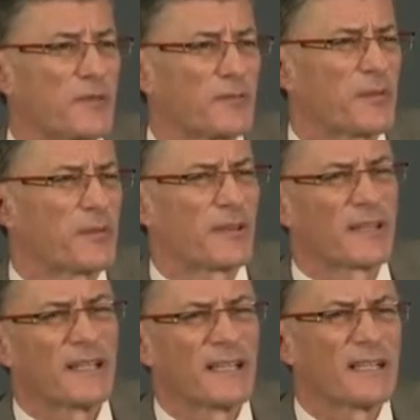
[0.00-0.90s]
We have to remember
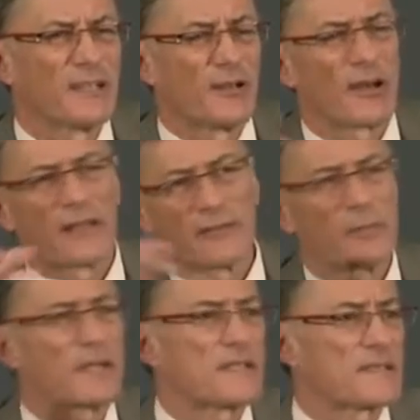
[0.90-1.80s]
that not
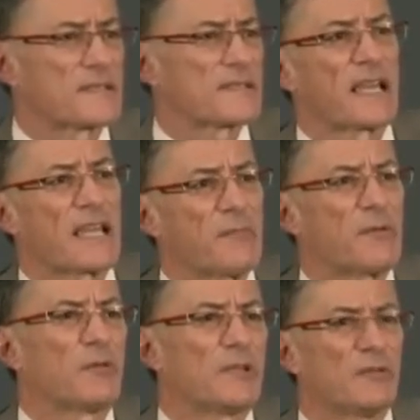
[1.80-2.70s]
everybody's the
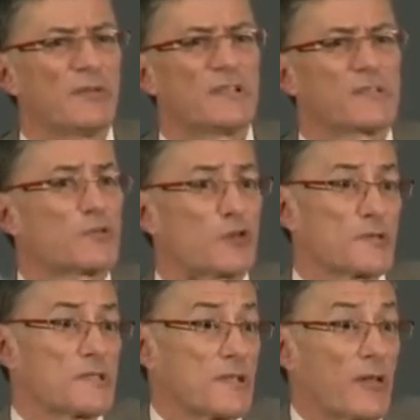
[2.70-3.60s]
same, and we do need some
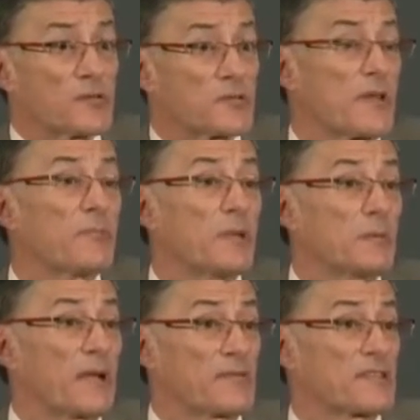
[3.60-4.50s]
choices. And also, some
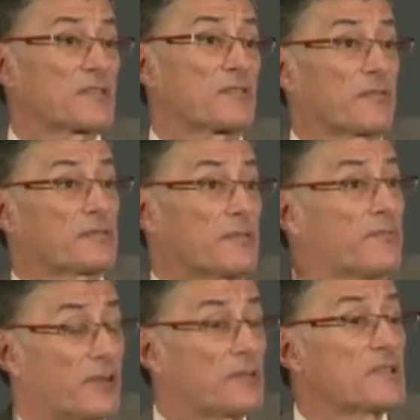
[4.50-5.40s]
people have
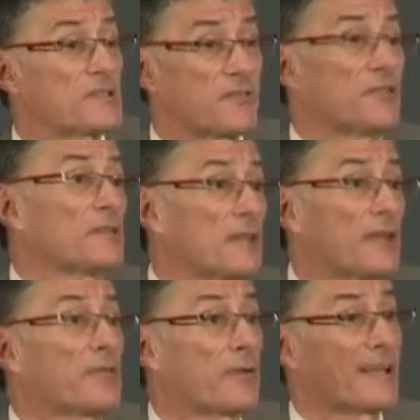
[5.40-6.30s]
some very severe
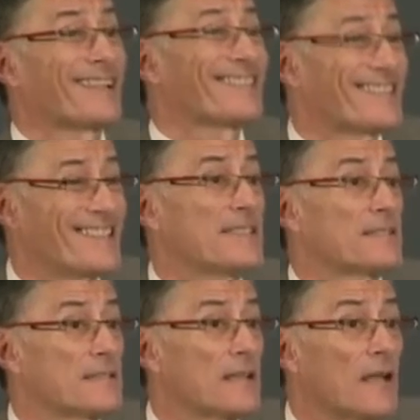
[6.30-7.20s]
life-threatening
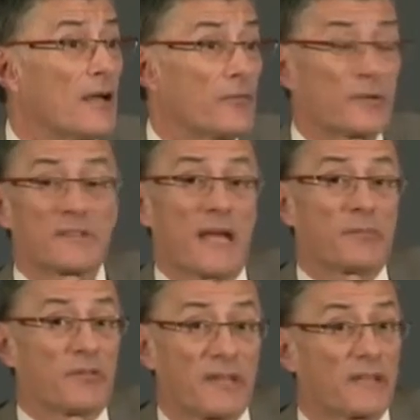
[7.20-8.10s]
diseases. For
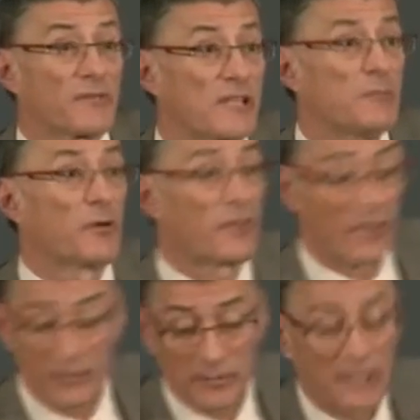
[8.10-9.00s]
example, think of
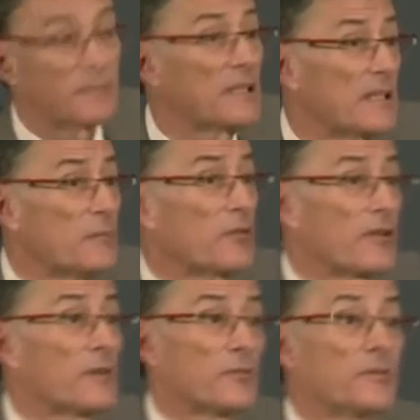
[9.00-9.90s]
chemotherapy. I mean,
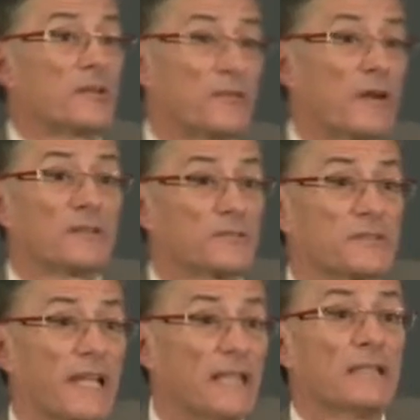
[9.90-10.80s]
chemotherapeutic drugs are
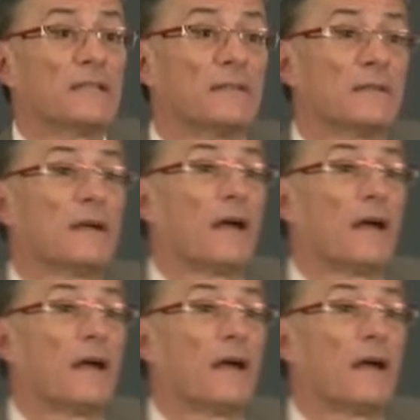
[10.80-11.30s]
deadly.